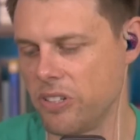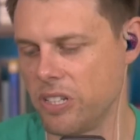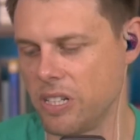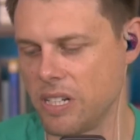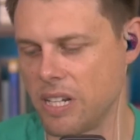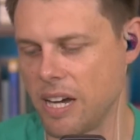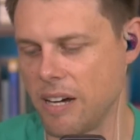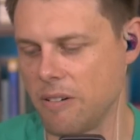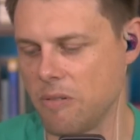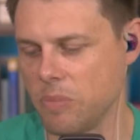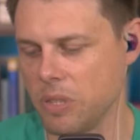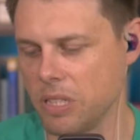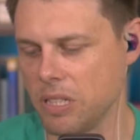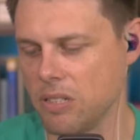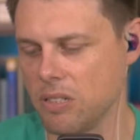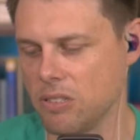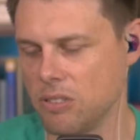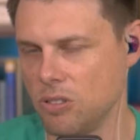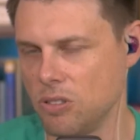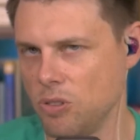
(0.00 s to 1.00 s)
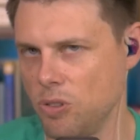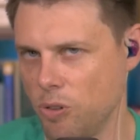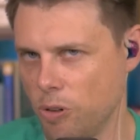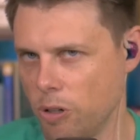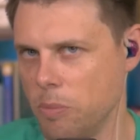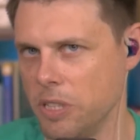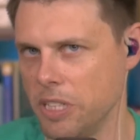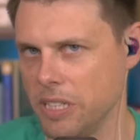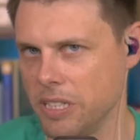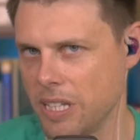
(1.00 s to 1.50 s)
of the doubt but
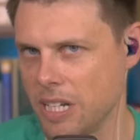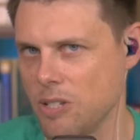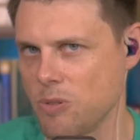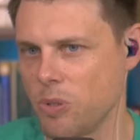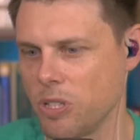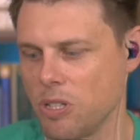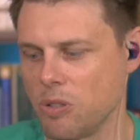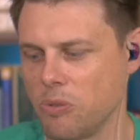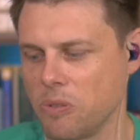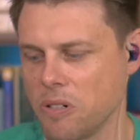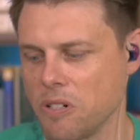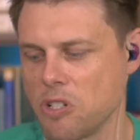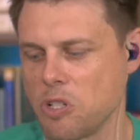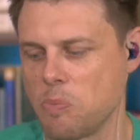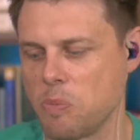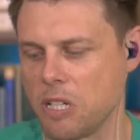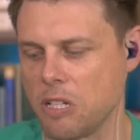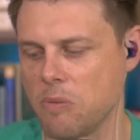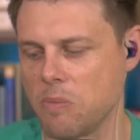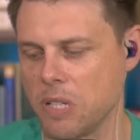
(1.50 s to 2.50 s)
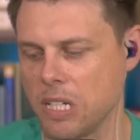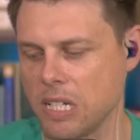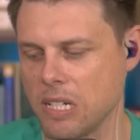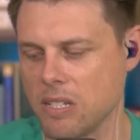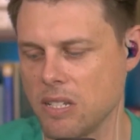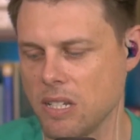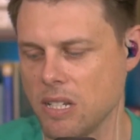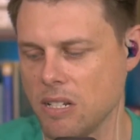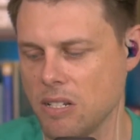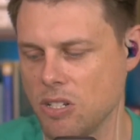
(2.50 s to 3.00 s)
normally that's what the word spin
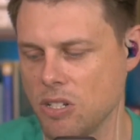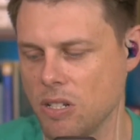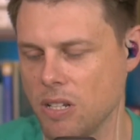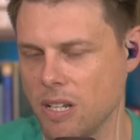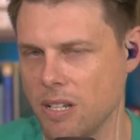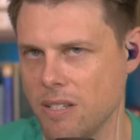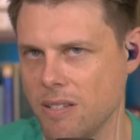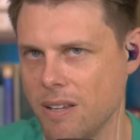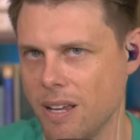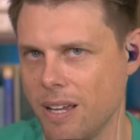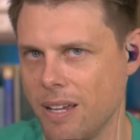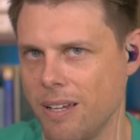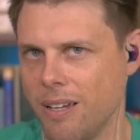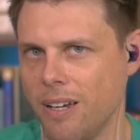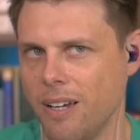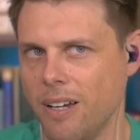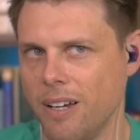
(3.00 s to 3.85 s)
means it's it's a